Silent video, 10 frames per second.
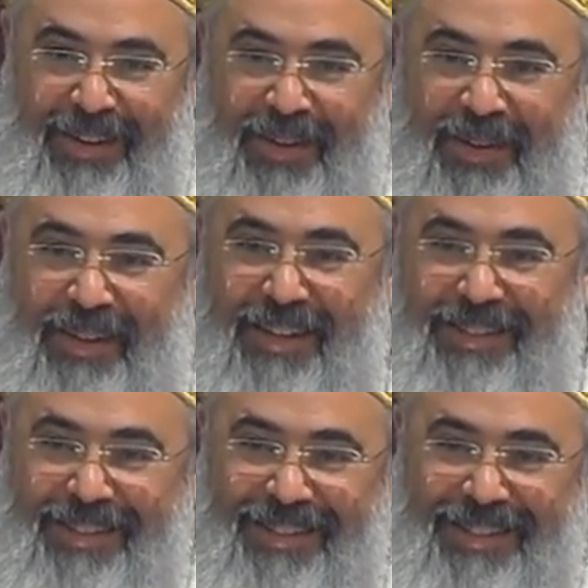
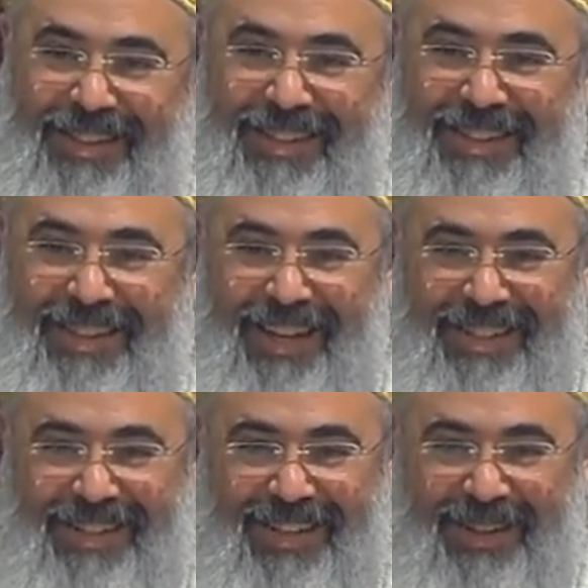That's, that's
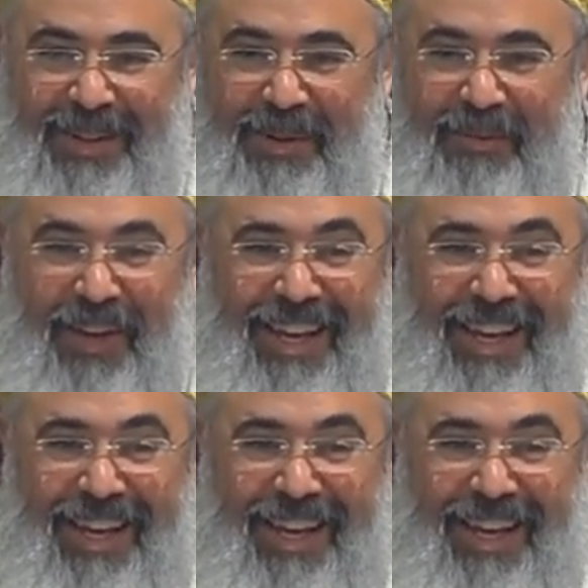a little vague,